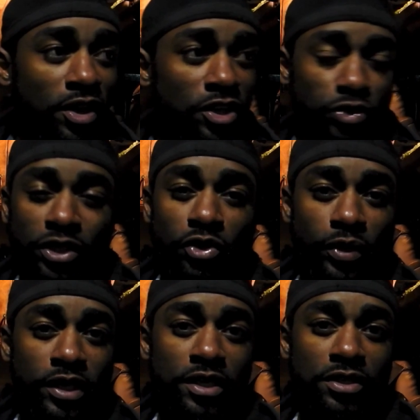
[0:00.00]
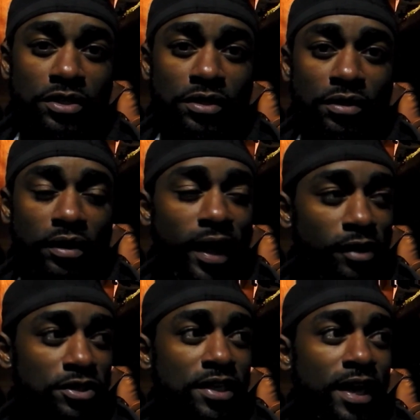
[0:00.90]
100 degrees
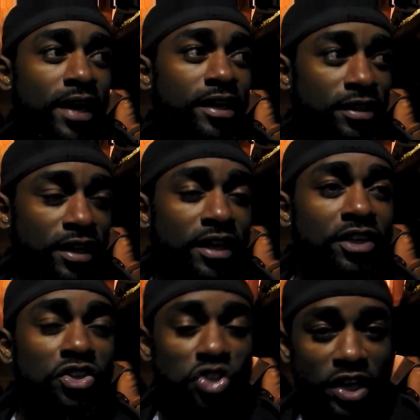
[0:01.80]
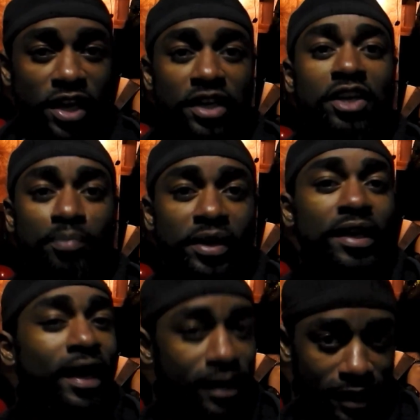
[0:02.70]
outside and then in the shade it can be
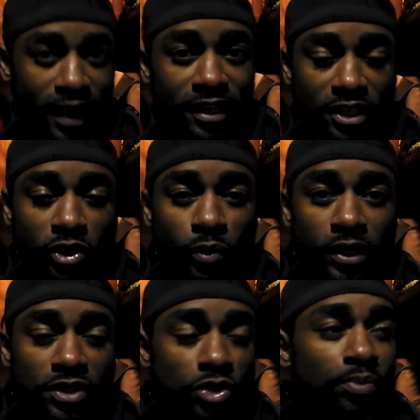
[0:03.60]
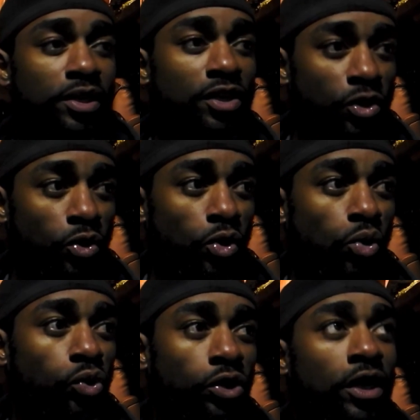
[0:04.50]
like 90 degrees it'll be a little
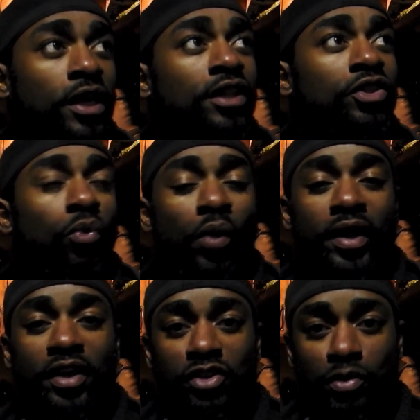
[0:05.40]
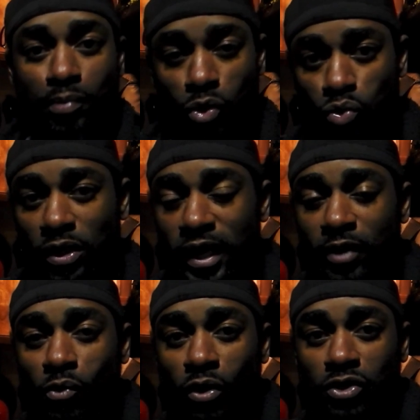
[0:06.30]
cooler the way that the
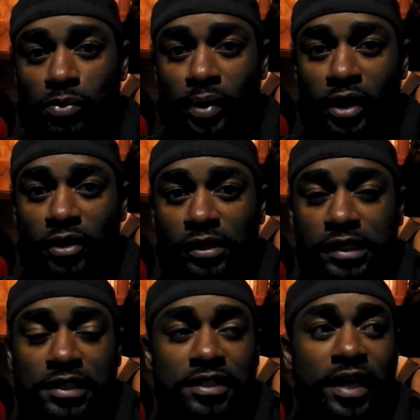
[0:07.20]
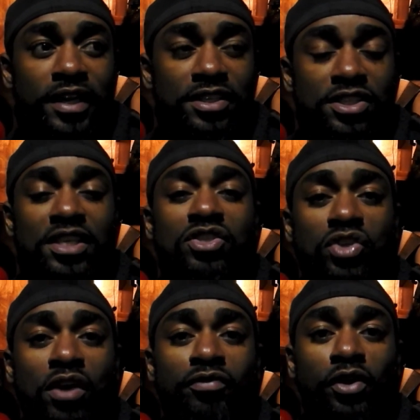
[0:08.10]
moonlight works apparently is that it sends
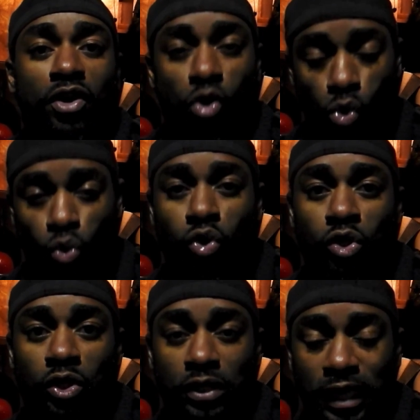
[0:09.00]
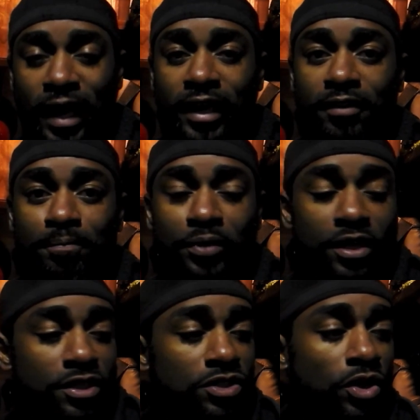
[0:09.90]
off a cooler light
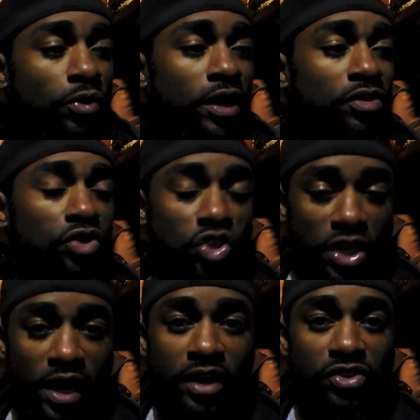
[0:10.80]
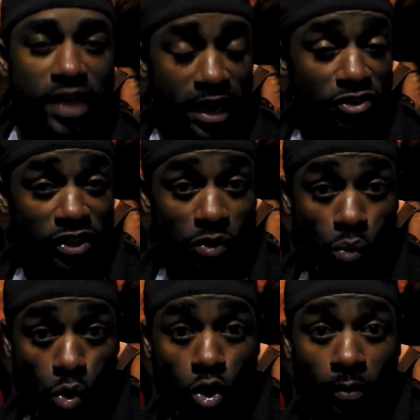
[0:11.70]
so in the shade it's actually
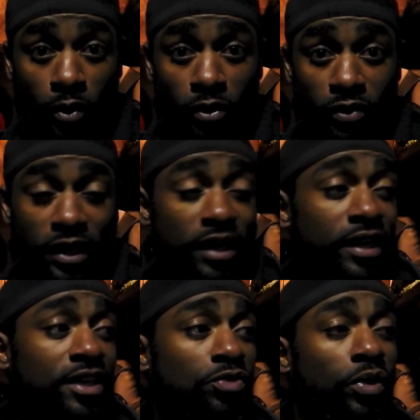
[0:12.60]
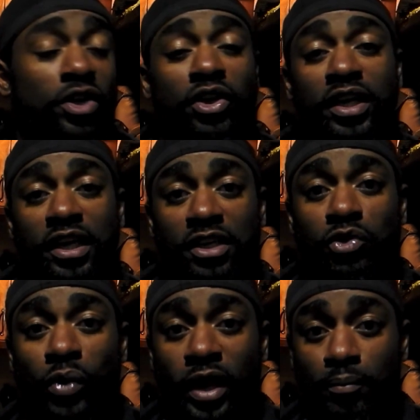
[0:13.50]
warmer than it is when you're getting
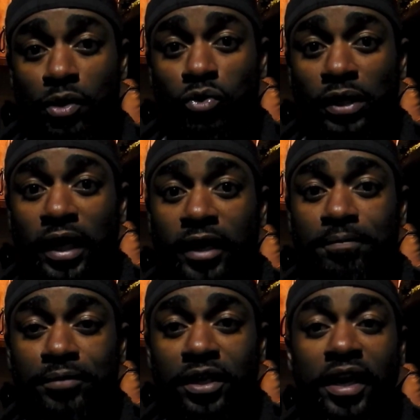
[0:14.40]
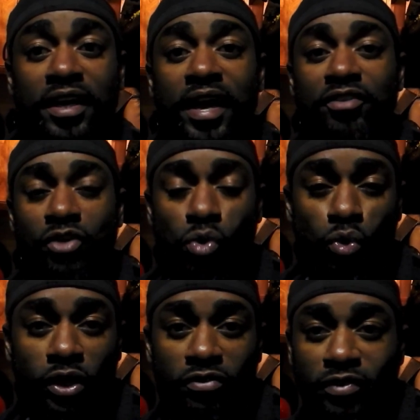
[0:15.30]
direct moonlight it, it has a
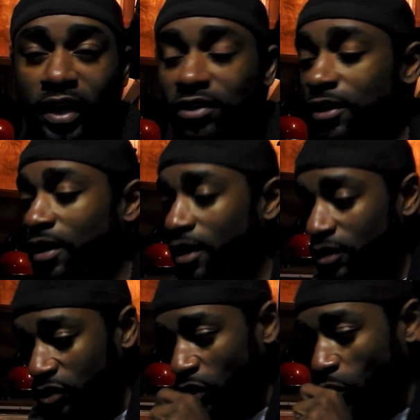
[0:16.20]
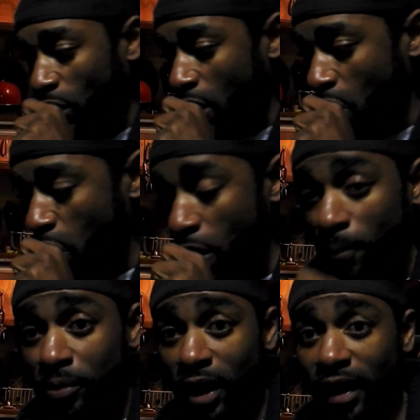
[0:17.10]
cooling effect so
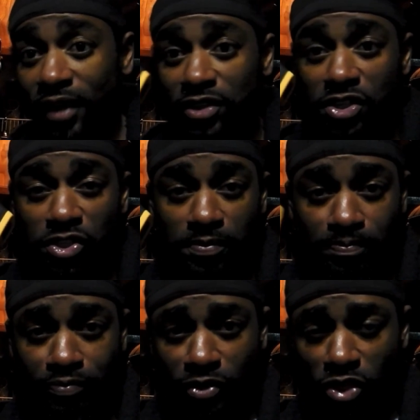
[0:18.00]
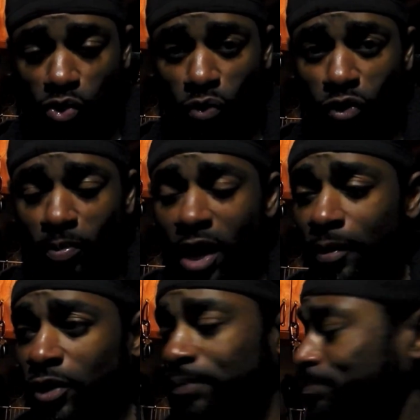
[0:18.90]
i got this digital
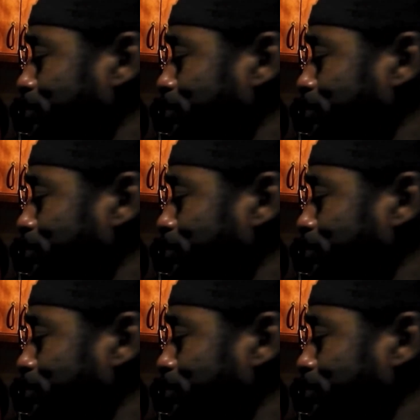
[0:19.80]
thermometer